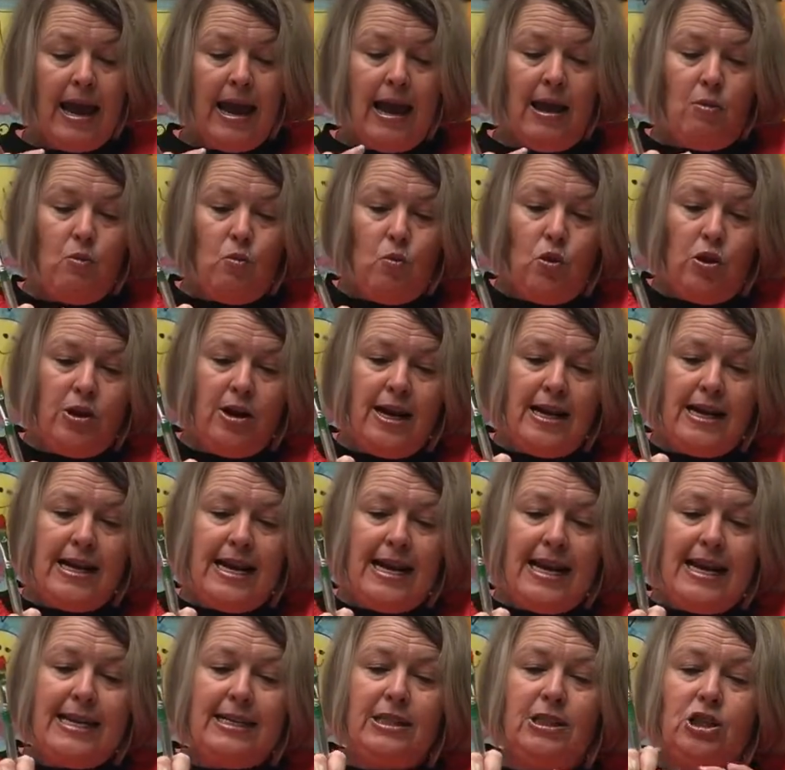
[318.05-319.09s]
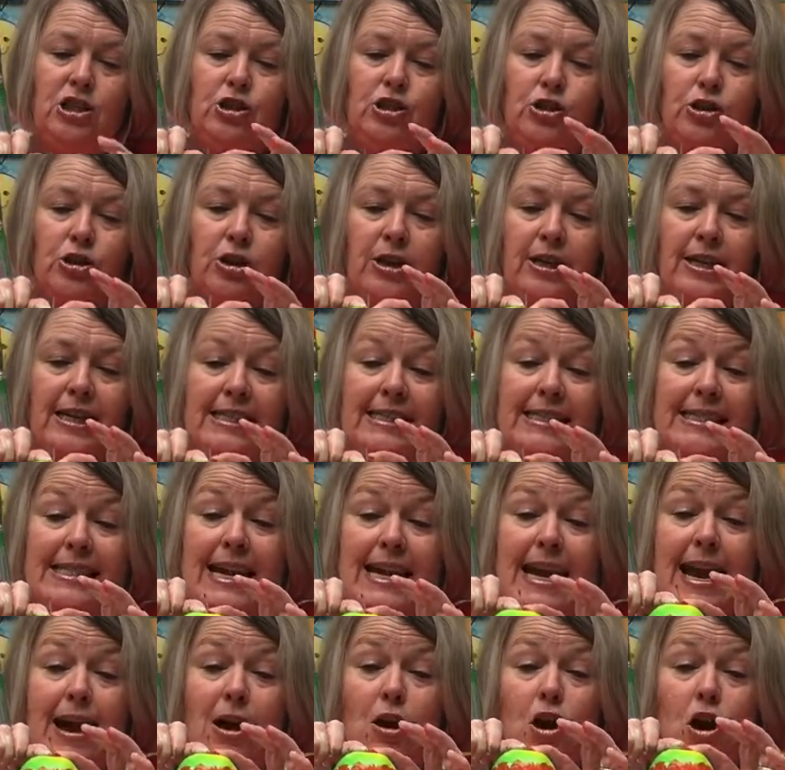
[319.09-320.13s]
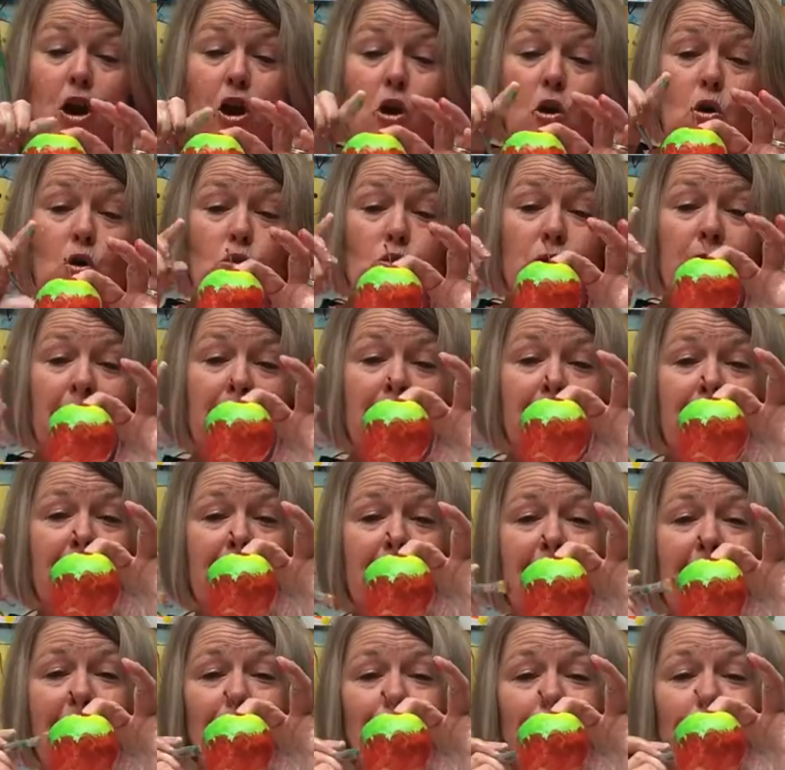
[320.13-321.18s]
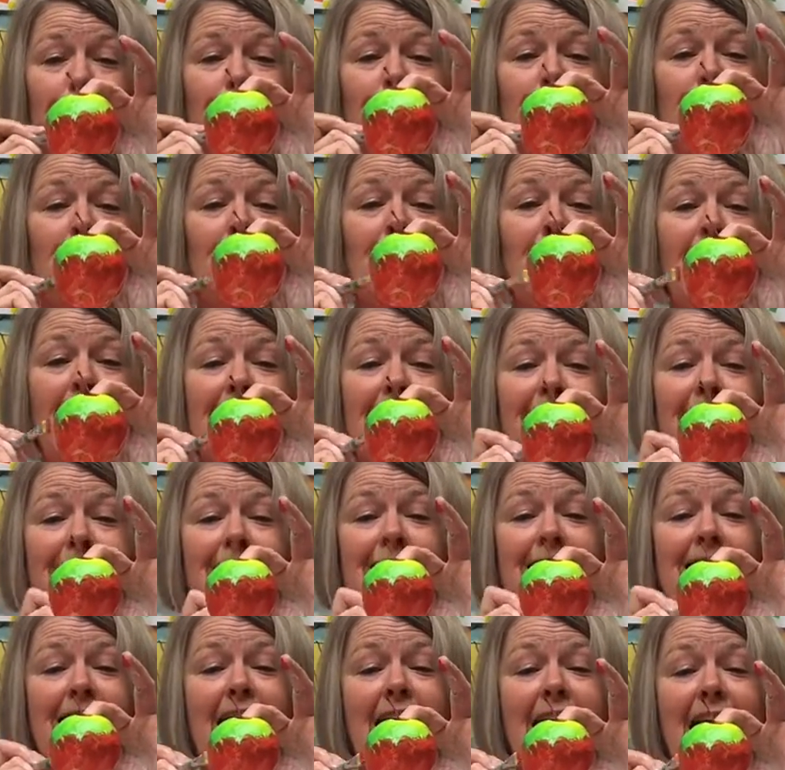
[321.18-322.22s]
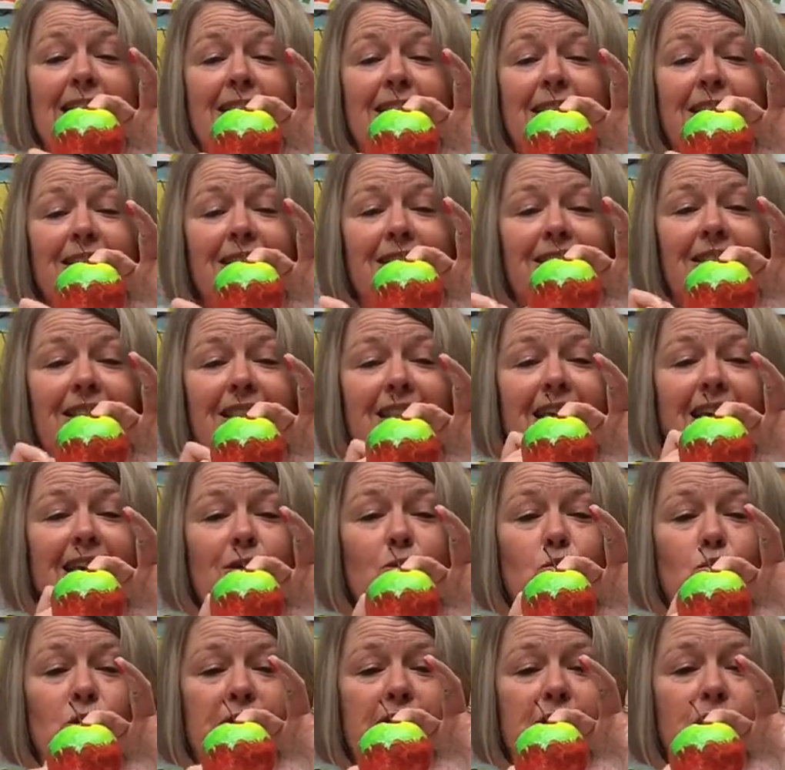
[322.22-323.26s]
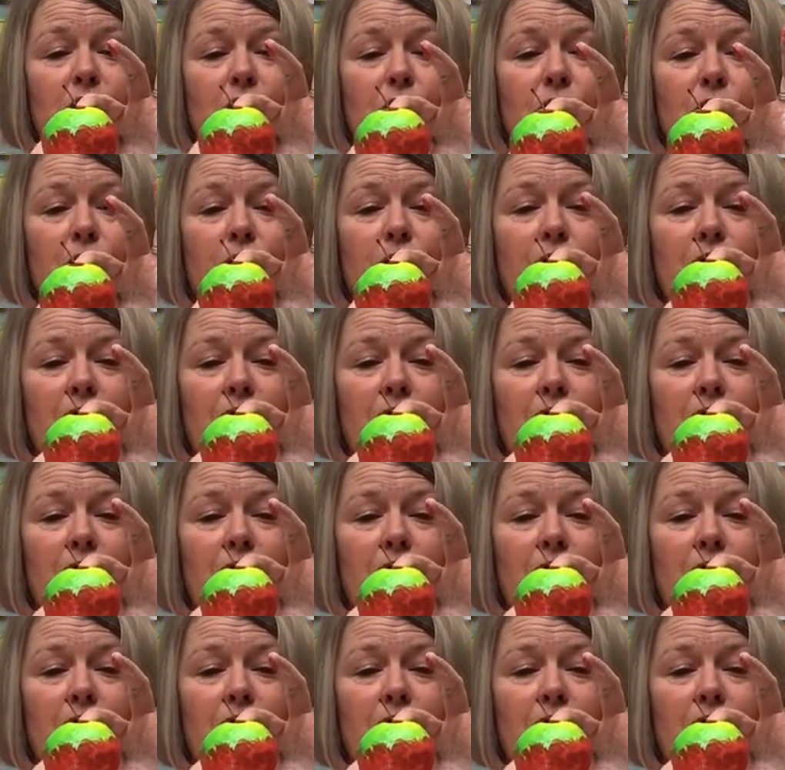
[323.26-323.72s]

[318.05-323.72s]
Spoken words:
And what I need to do is now hold the apple like that. There we go.